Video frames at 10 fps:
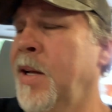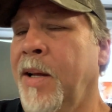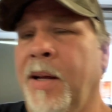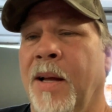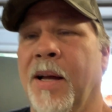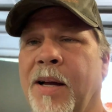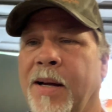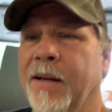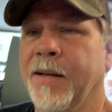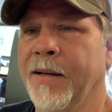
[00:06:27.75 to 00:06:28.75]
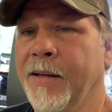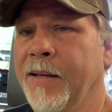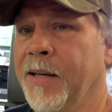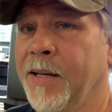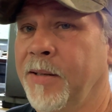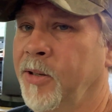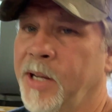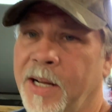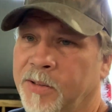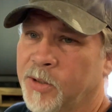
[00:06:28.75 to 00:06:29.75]
I don't know
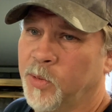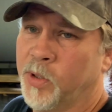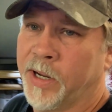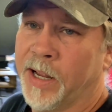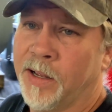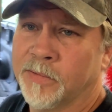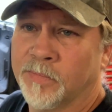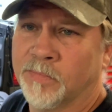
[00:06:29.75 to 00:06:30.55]
how it's gonna work out.